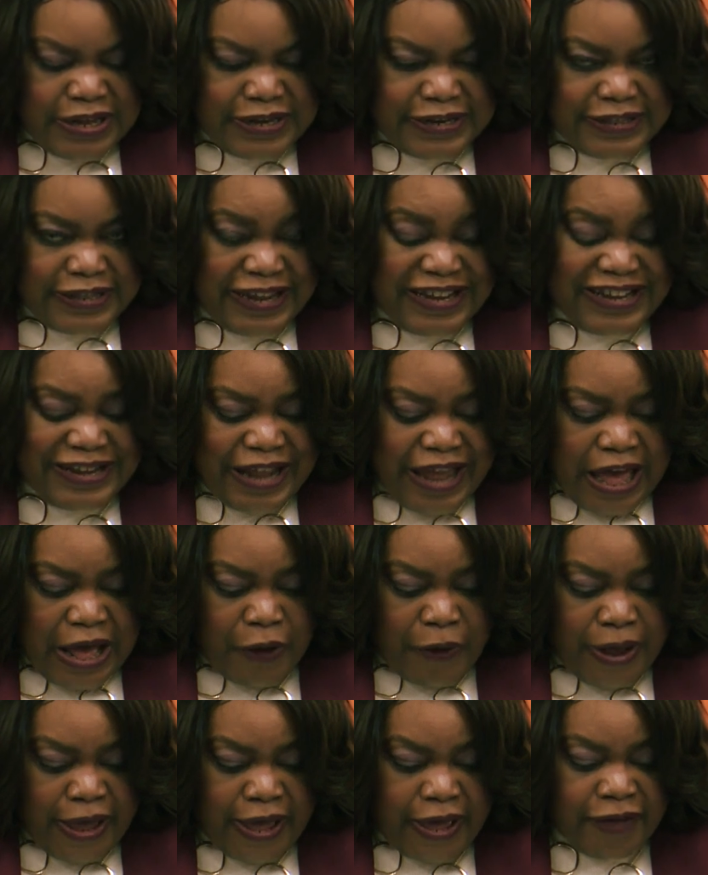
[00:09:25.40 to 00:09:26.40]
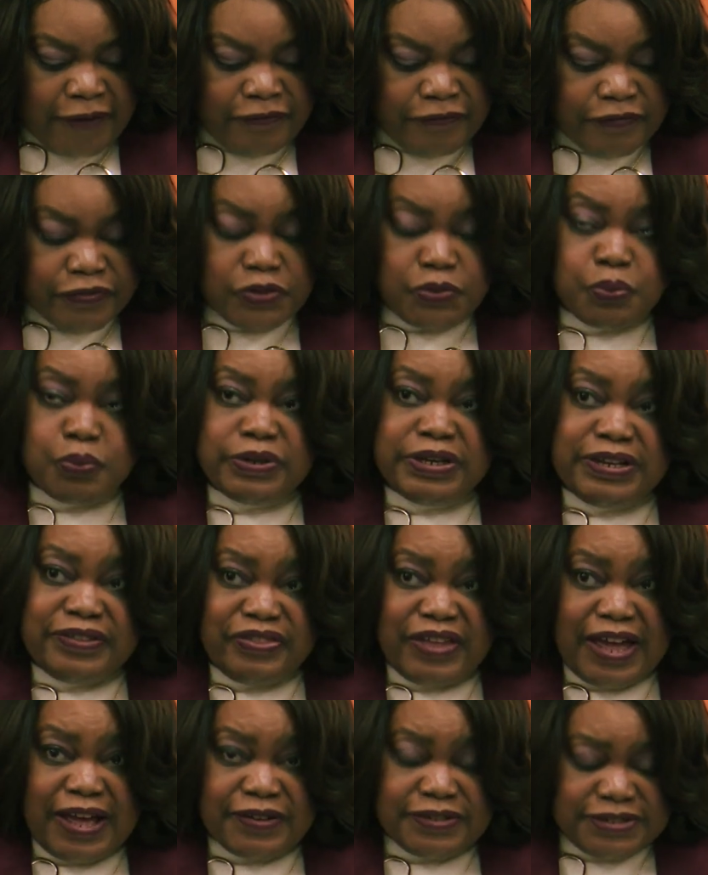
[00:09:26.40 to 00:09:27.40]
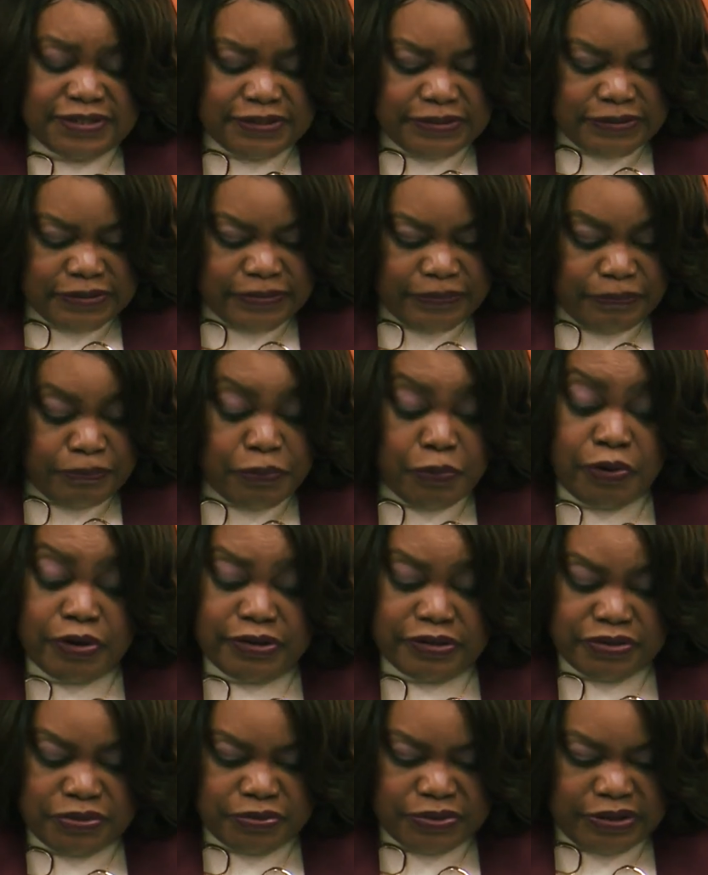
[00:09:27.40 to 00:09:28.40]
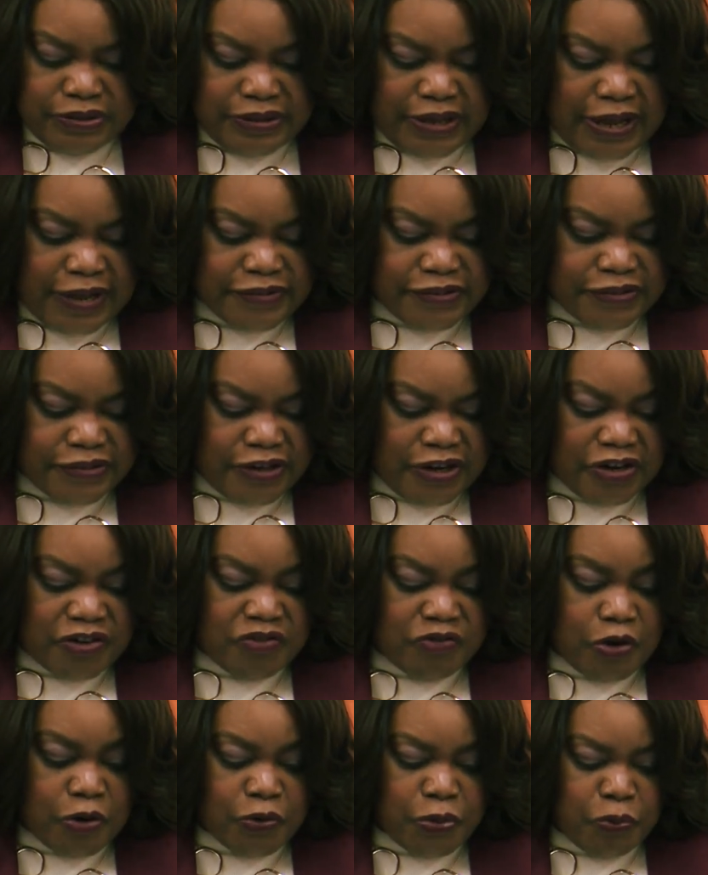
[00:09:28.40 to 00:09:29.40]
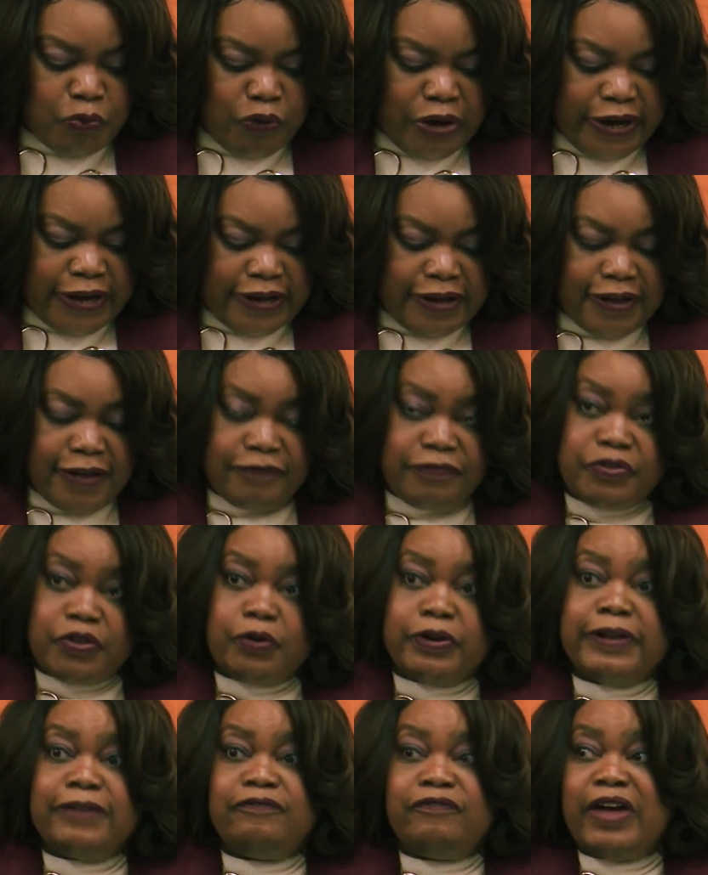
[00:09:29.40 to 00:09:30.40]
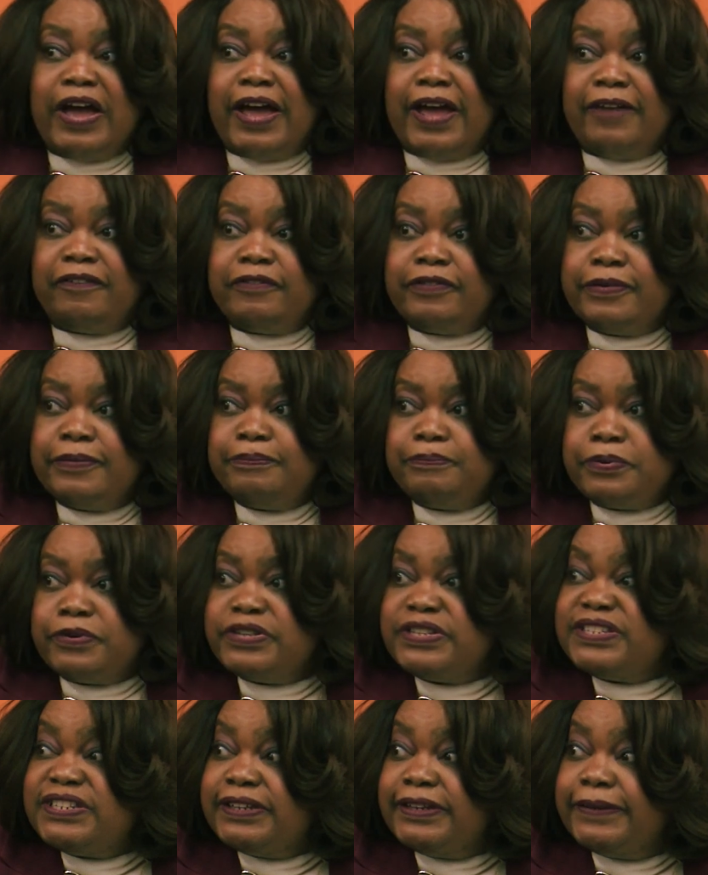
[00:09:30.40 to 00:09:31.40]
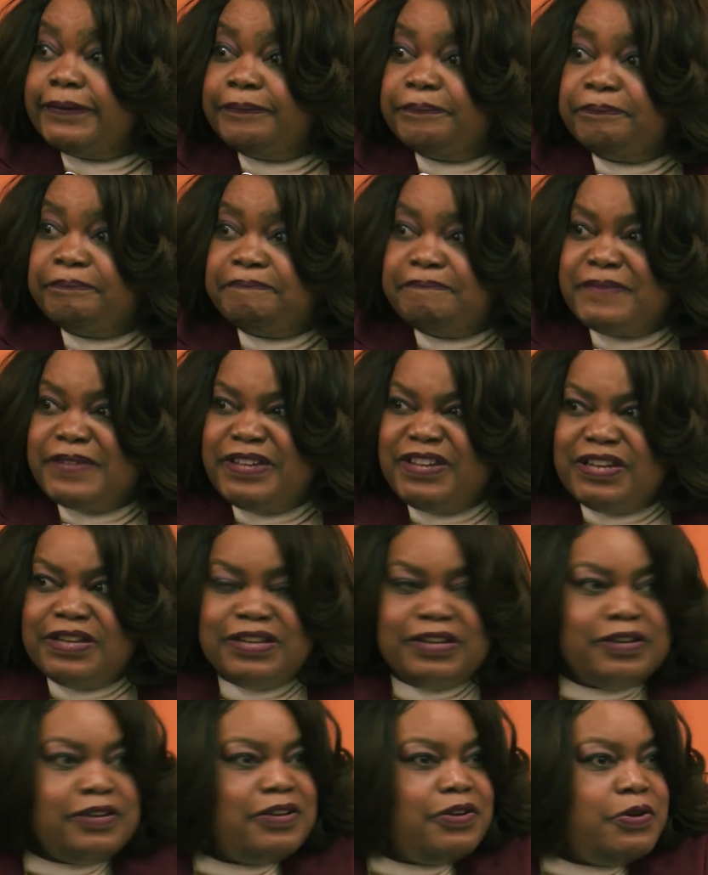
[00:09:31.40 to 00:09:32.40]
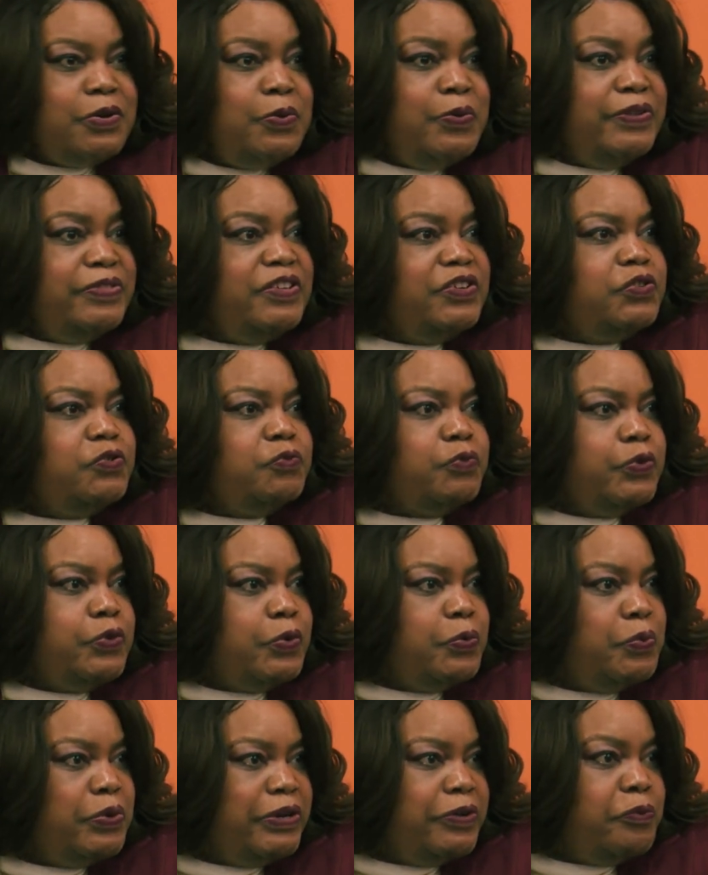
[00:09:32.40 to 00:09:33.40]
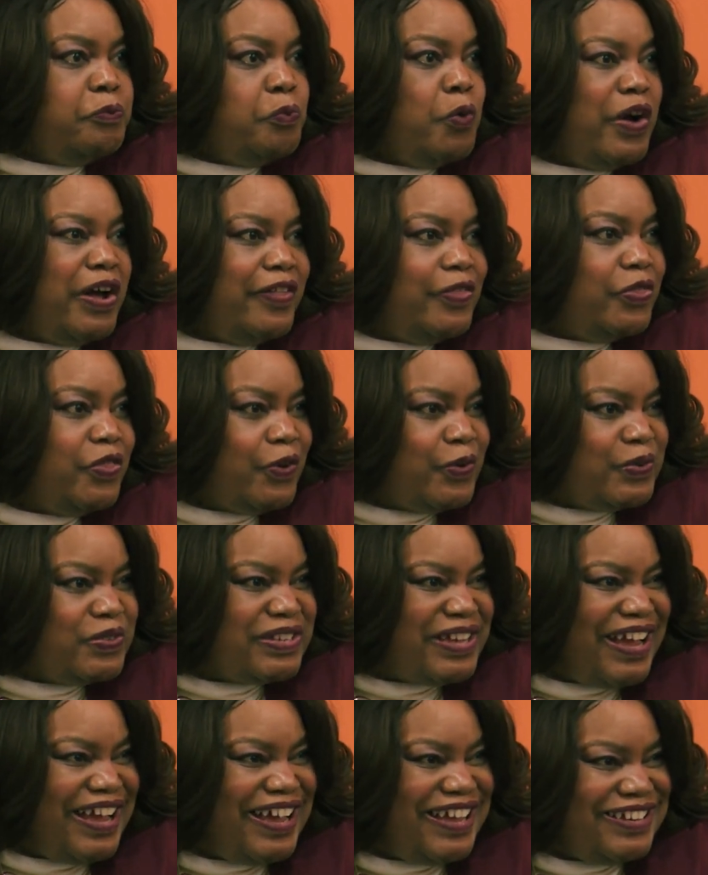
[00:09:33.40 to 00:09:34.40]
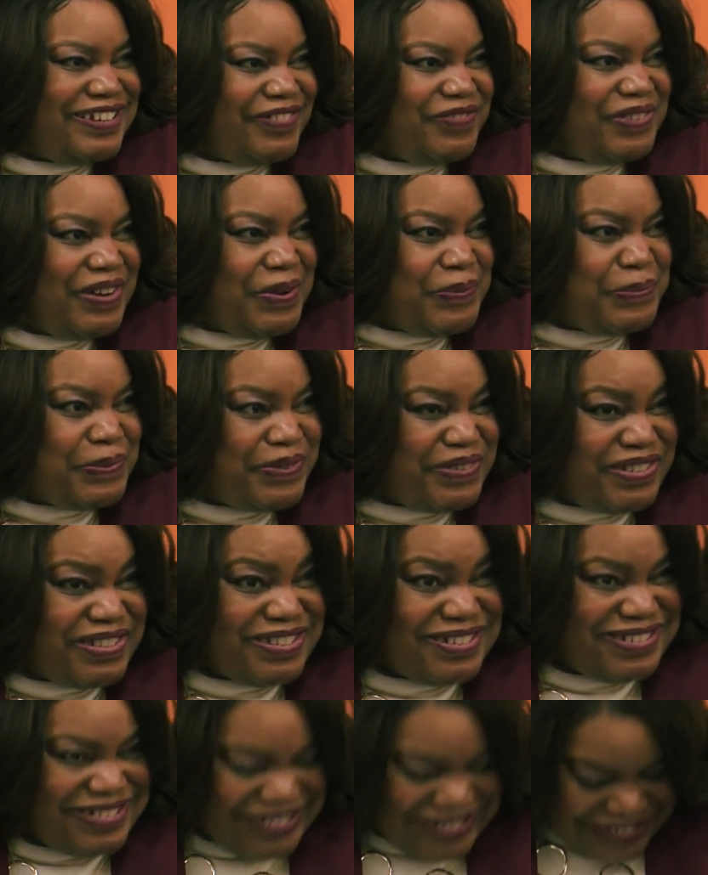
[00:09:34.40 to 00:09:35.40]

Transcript: They now have 20,000, more than 20,000, a growth rate of 35%. Who in this room wouldn't want those kind of numbers?